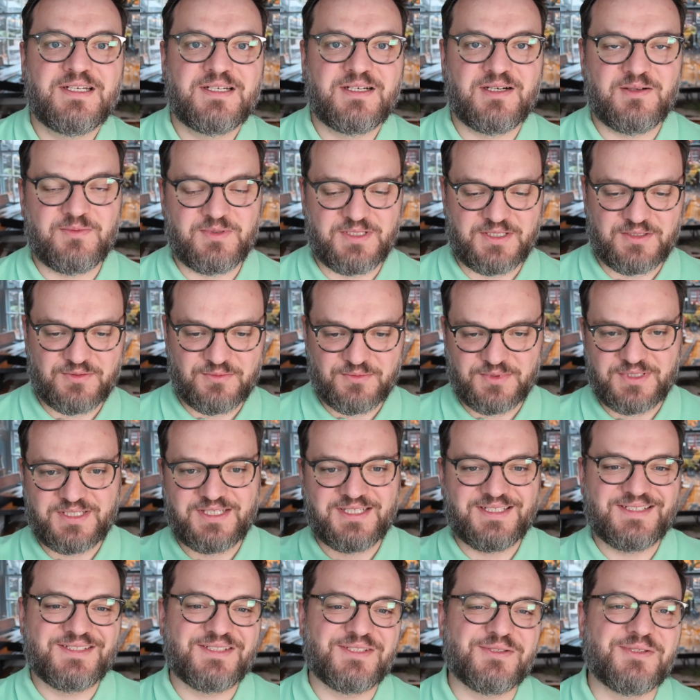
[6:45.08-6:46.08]
Come on, we
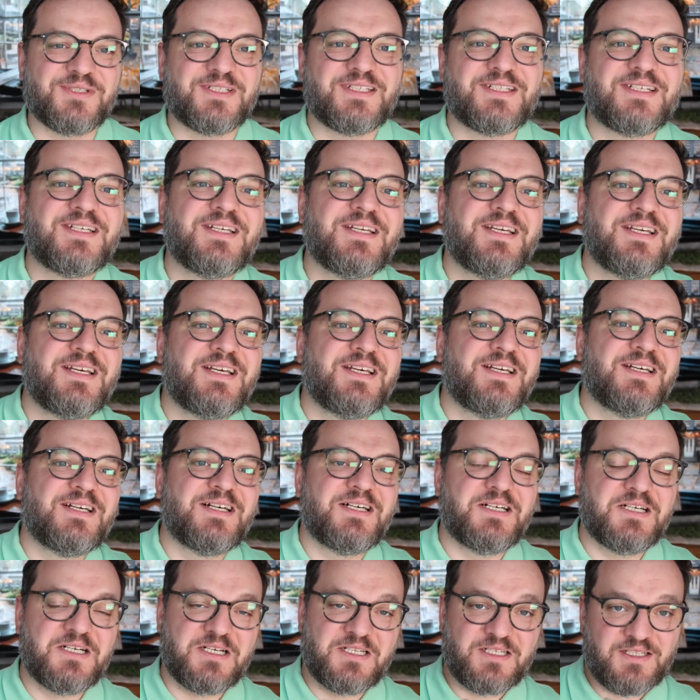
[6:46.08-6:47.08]
can do it.
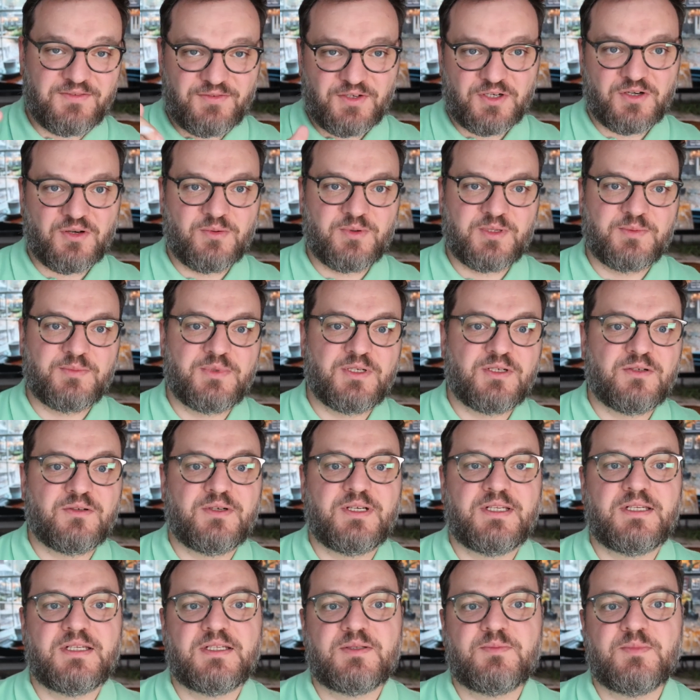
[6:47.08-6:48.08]
Leave your comment below
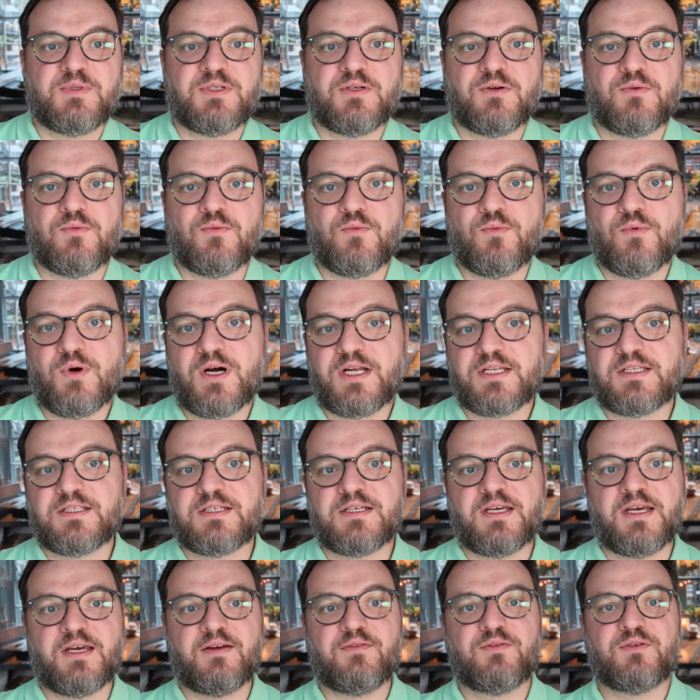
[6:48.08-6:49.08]
and let me know what
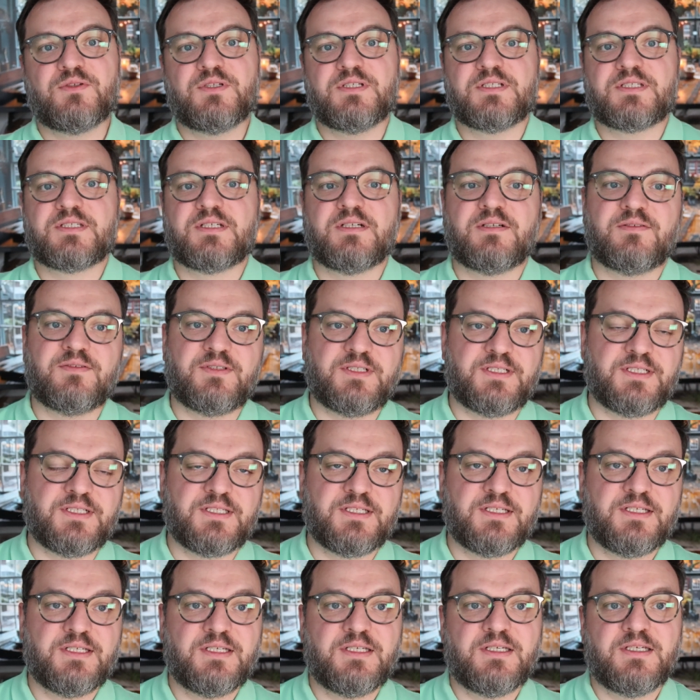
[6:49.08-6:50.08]
have you
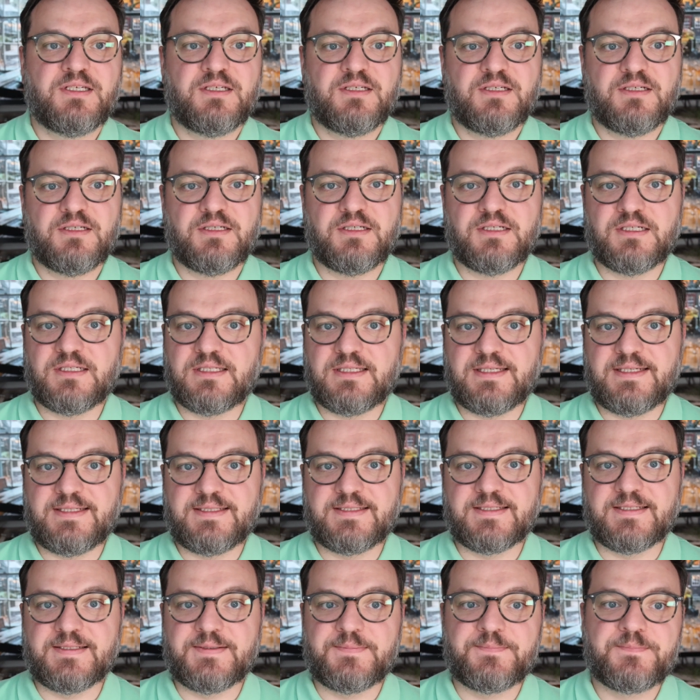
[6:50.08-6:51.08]
discovered
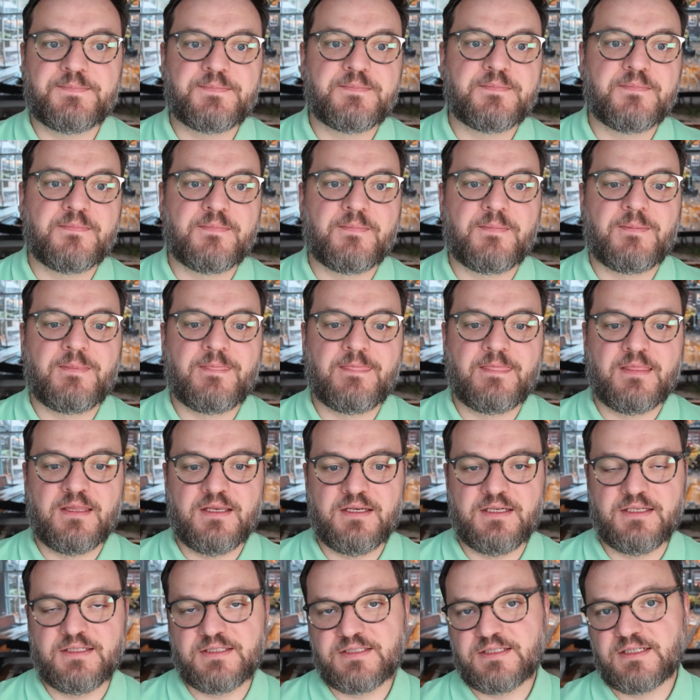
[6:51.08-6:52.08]
lately.
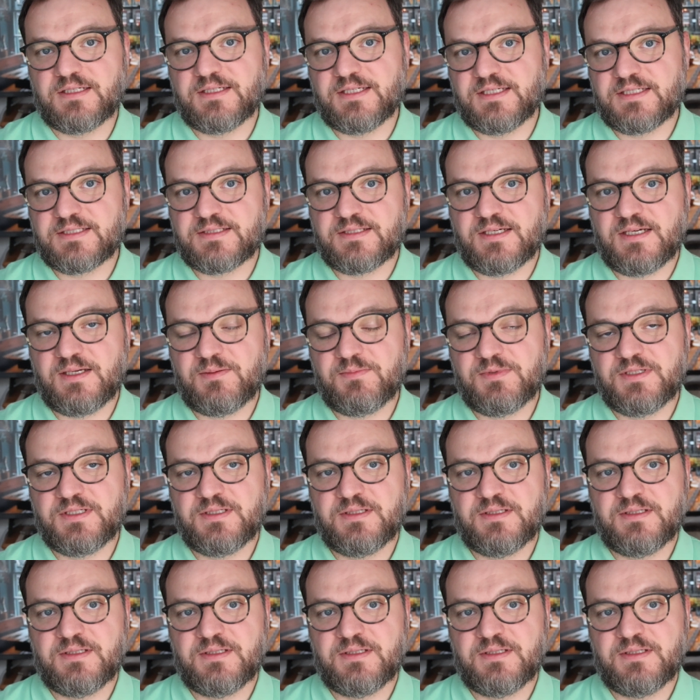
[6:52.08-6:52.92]
Until next time,